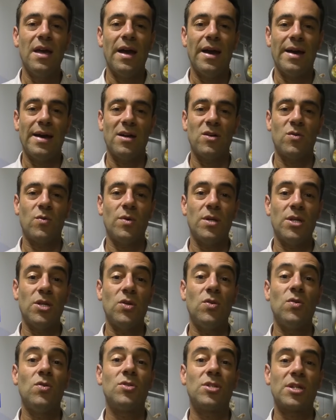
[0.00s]
and how can we
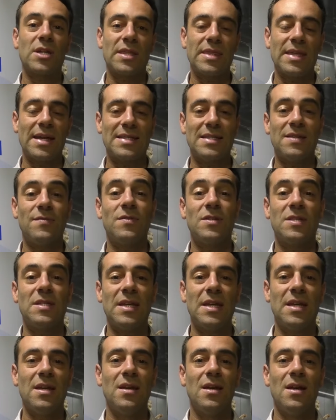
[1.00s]
use the
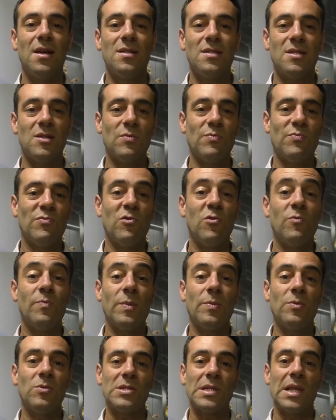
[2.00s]
connectivity to improve
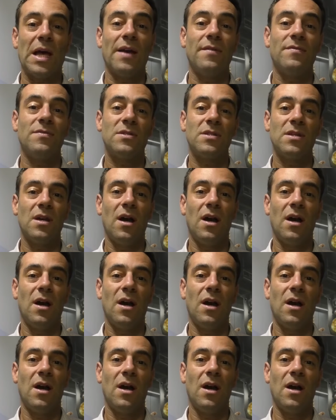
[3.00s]
people's lives,